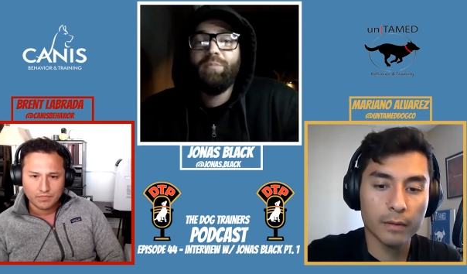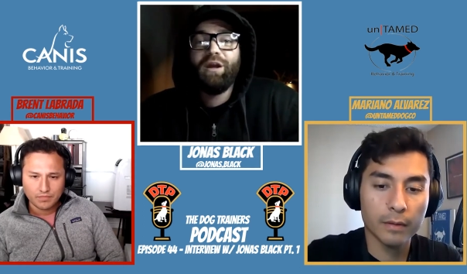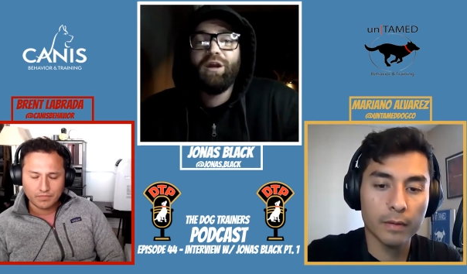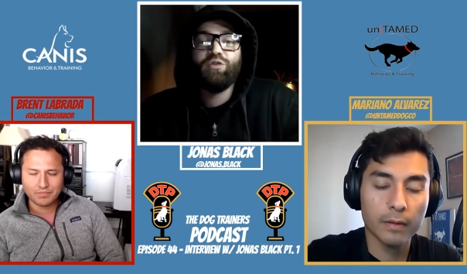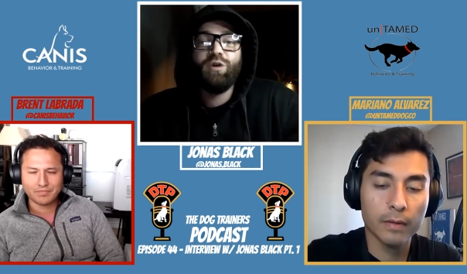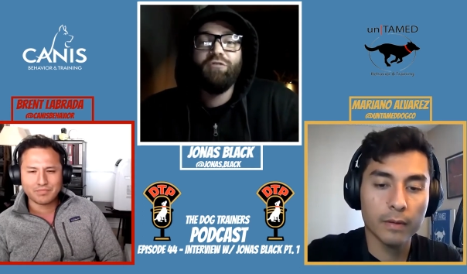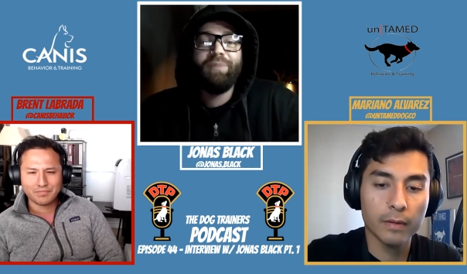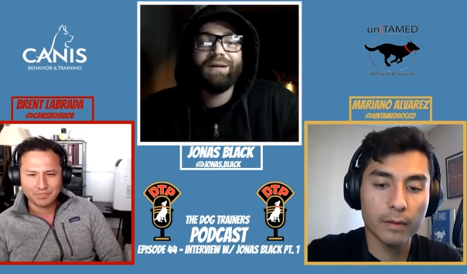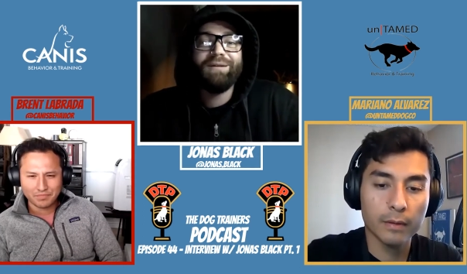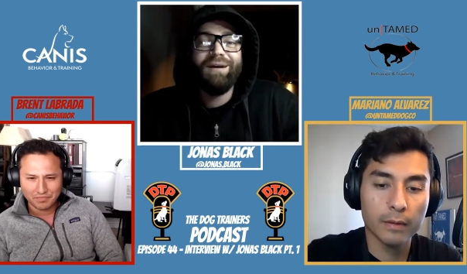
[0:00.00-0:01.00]
Speaker 1: up and i
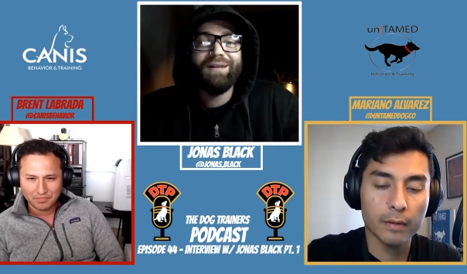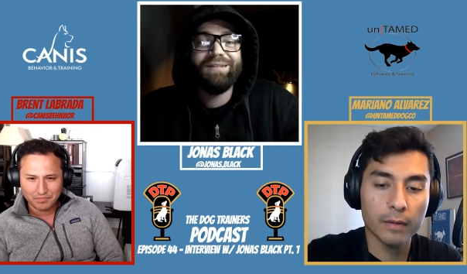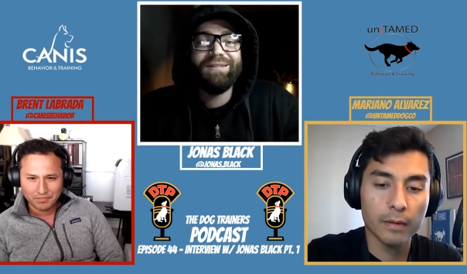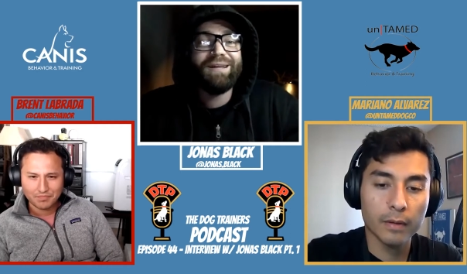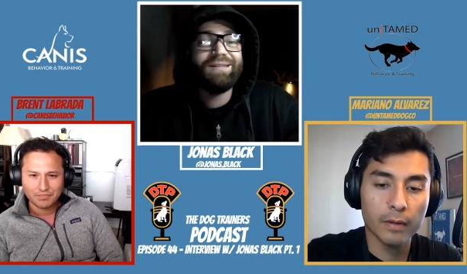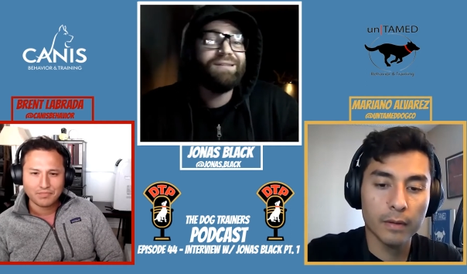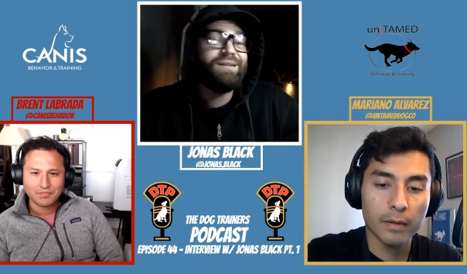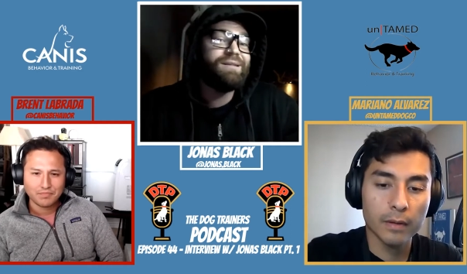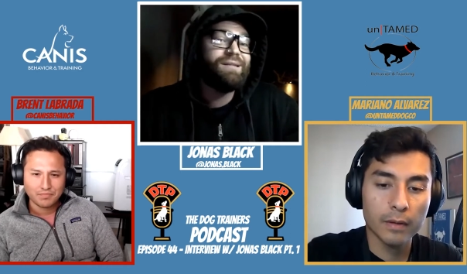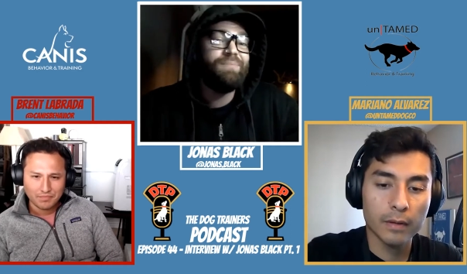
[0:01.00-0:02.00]
drove back to austin
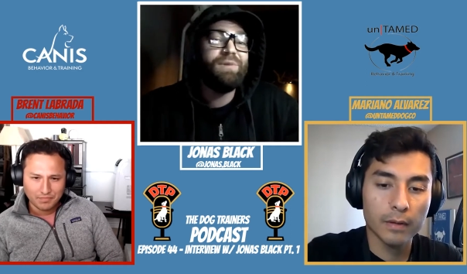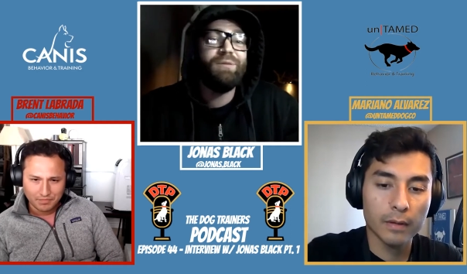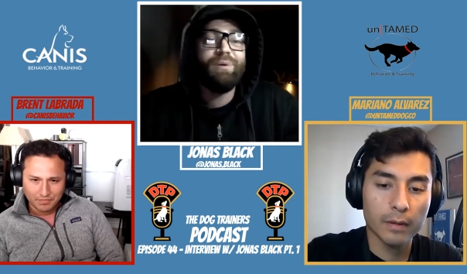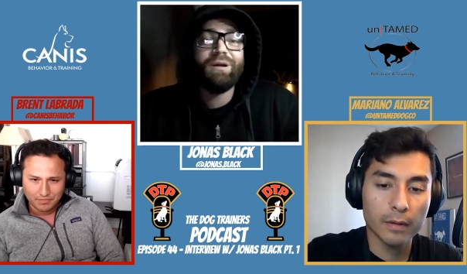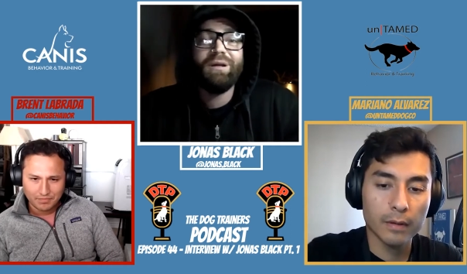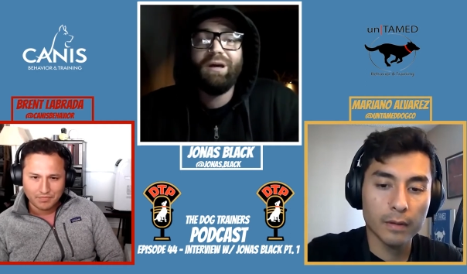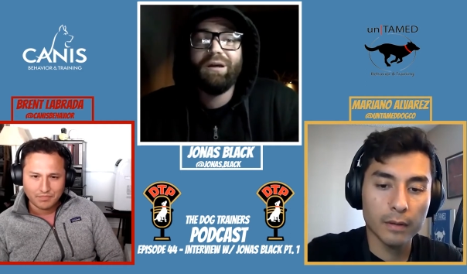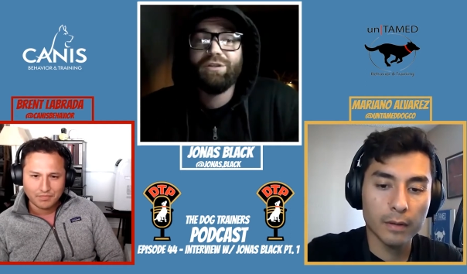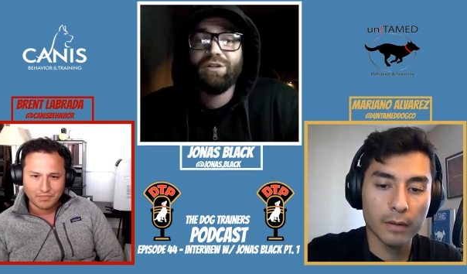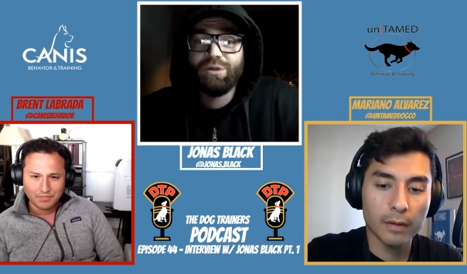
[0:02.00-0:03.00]
texas and i slept in the parking
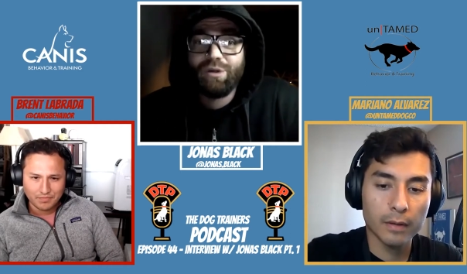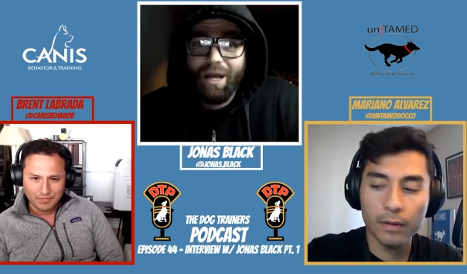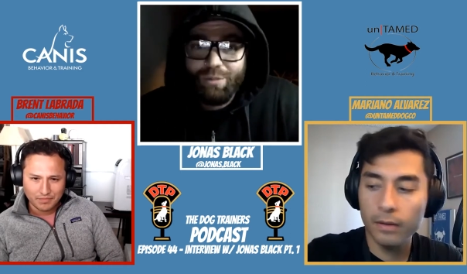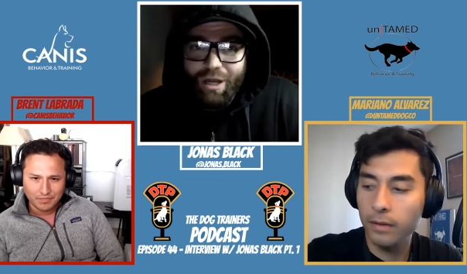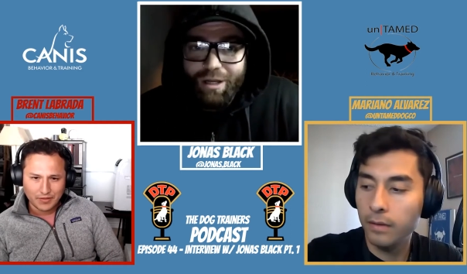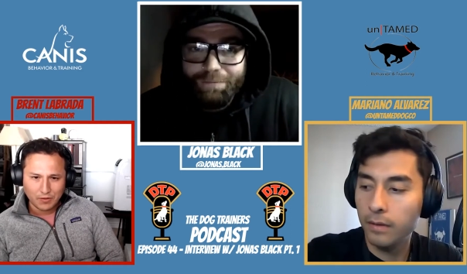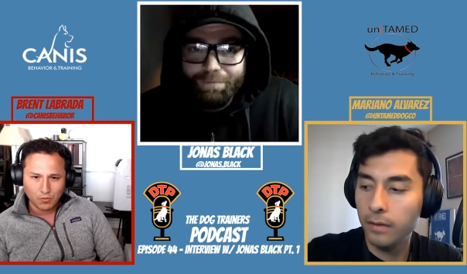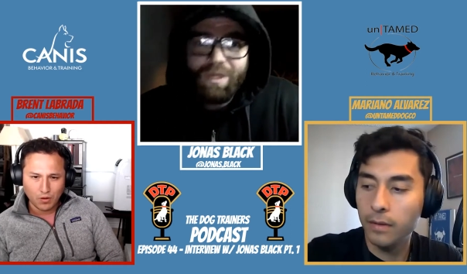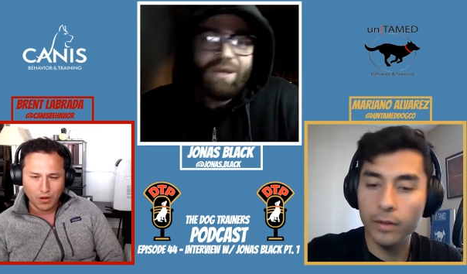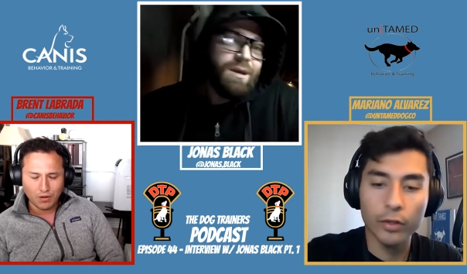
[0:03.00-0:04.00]
lot of Rose crab shack
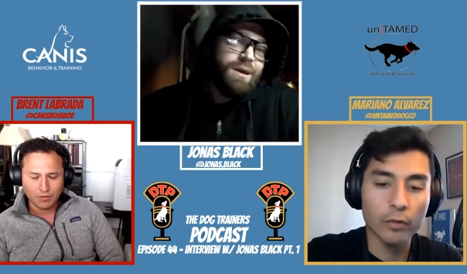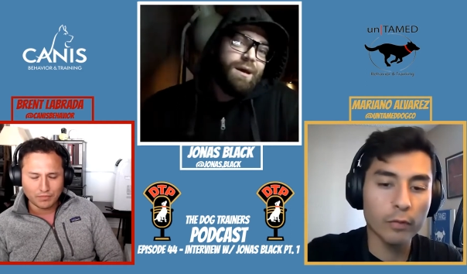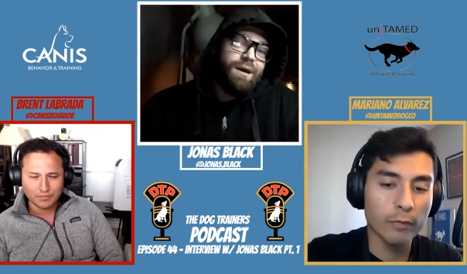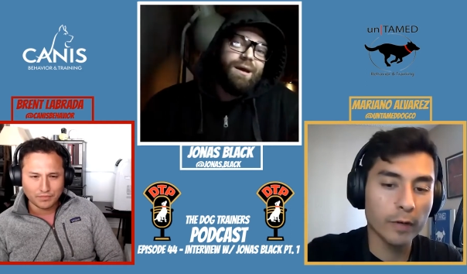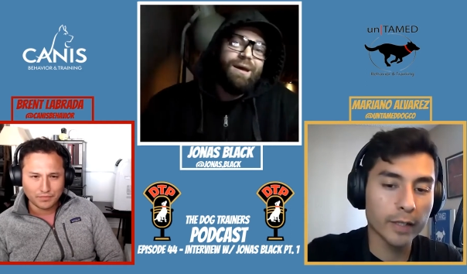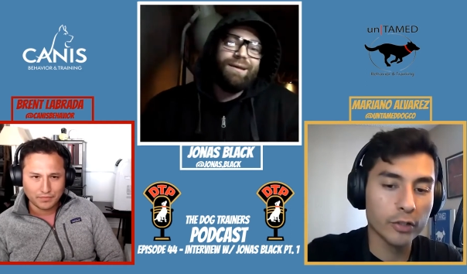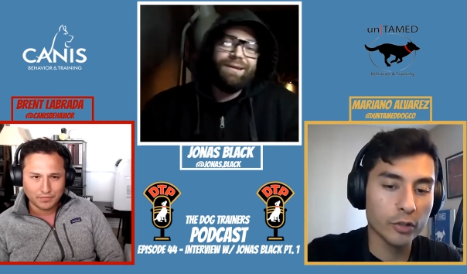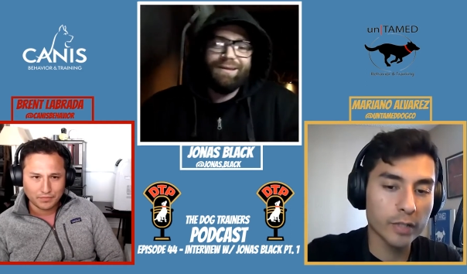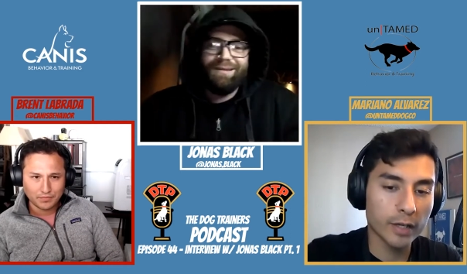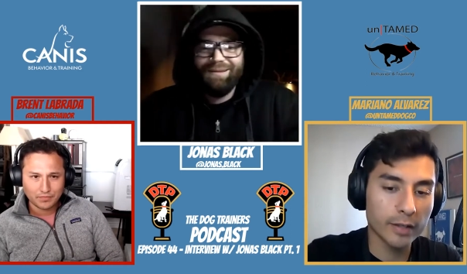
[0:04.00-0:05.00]
Speaker 2: You're from fucking
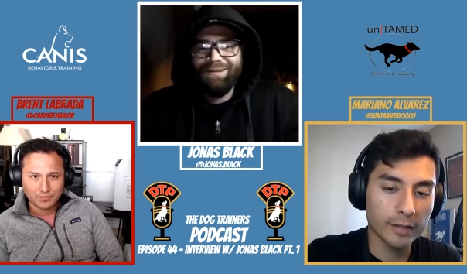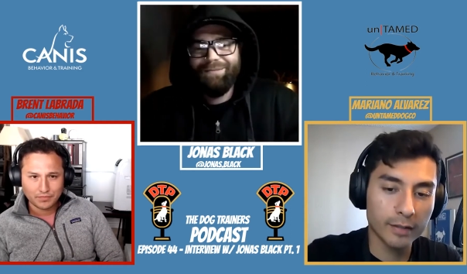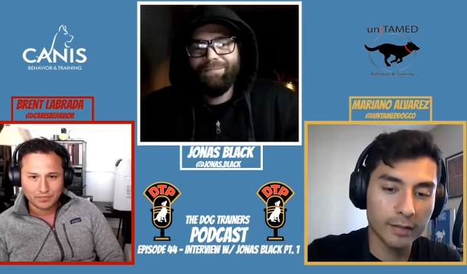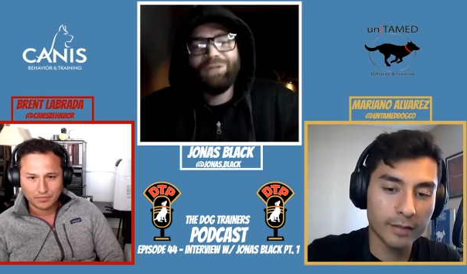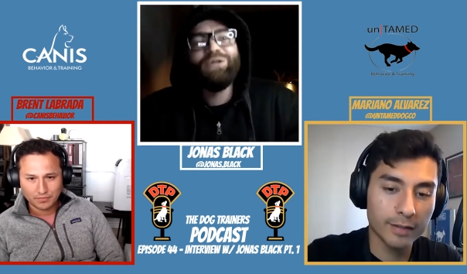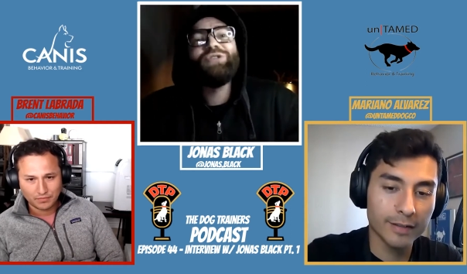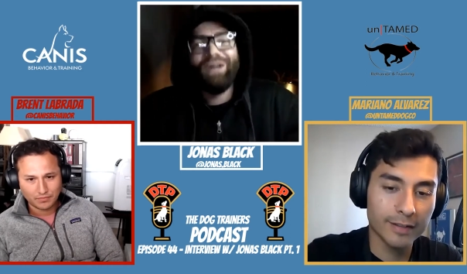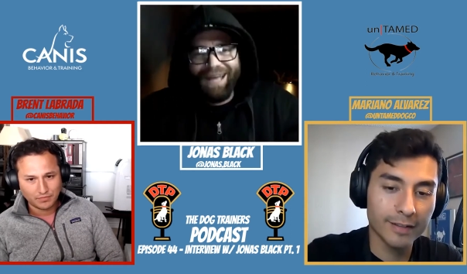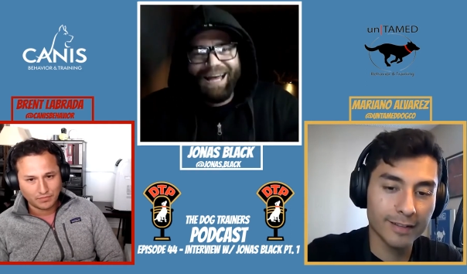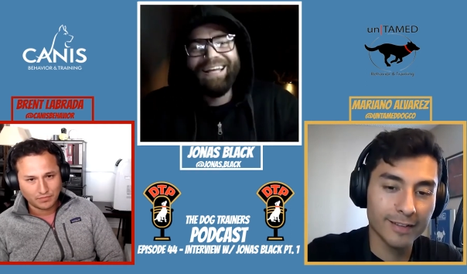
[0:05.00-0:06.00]
tucson the
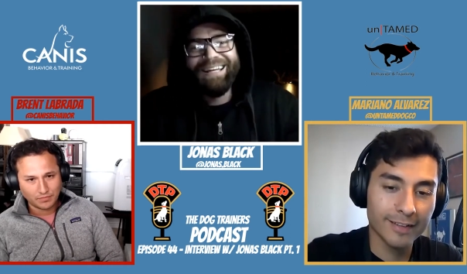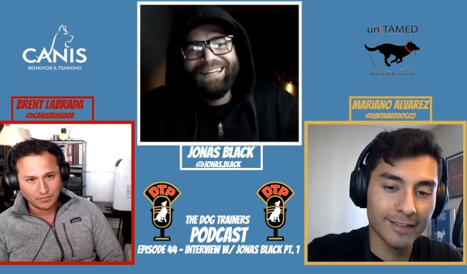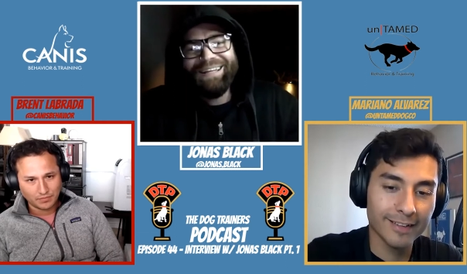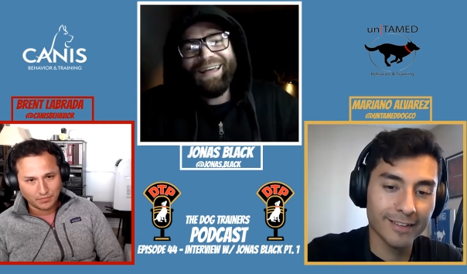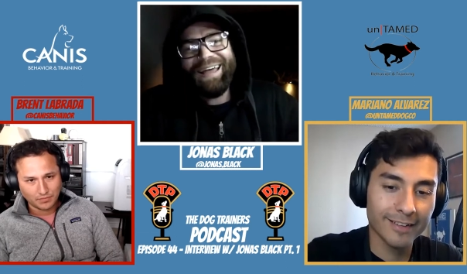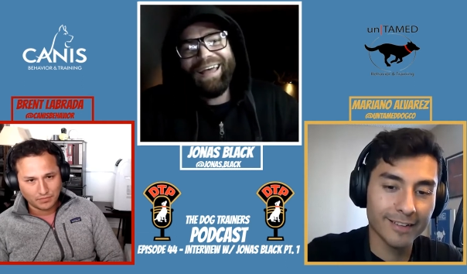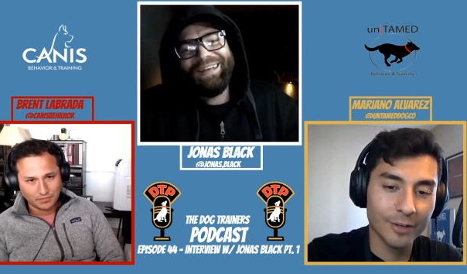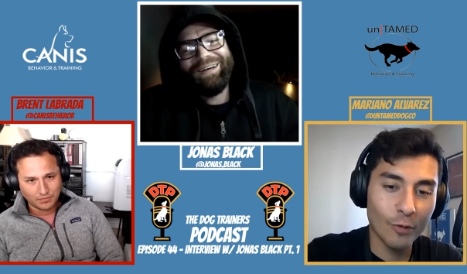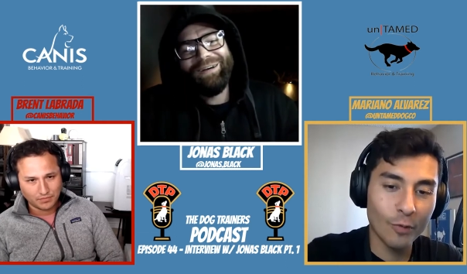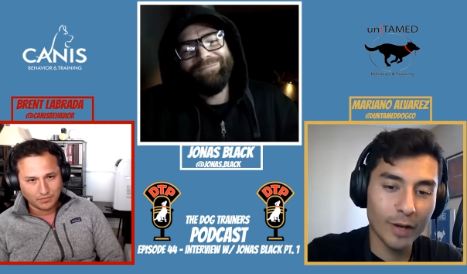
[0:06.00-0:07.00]
tucson yeah and,
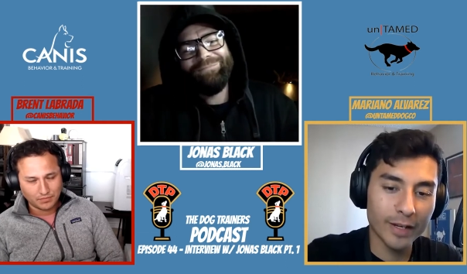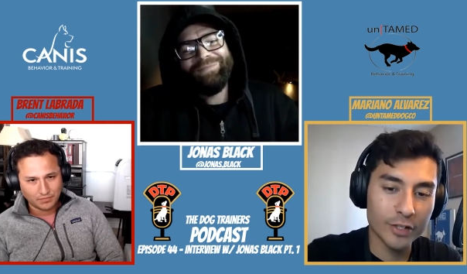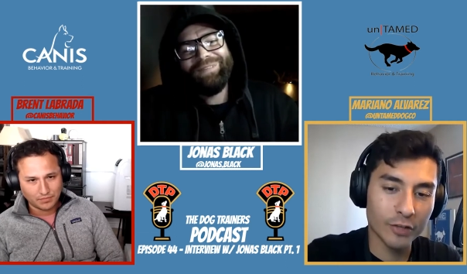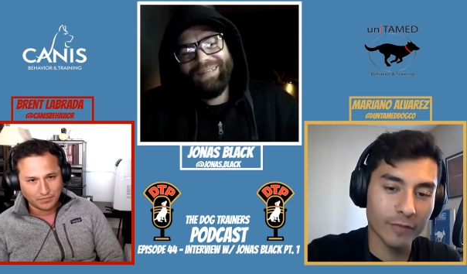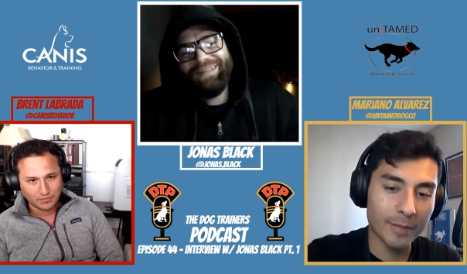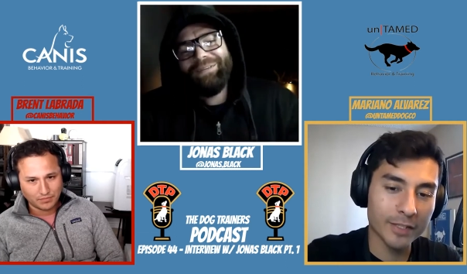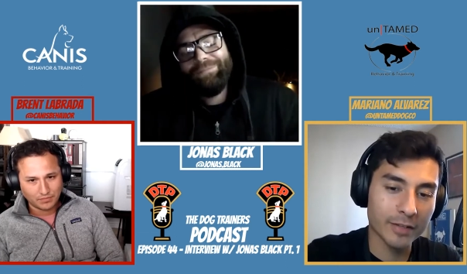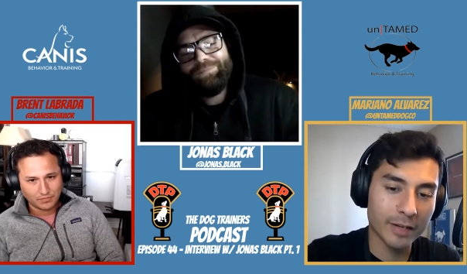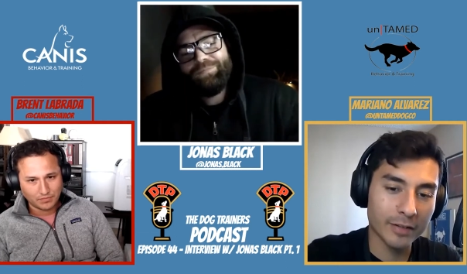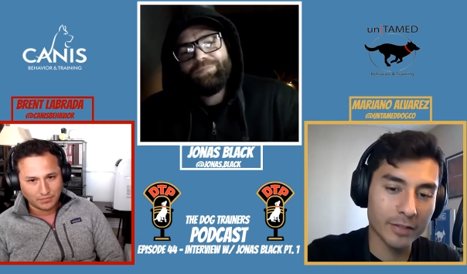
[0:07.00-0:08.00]
no uh, way. Uh, Is your family still down here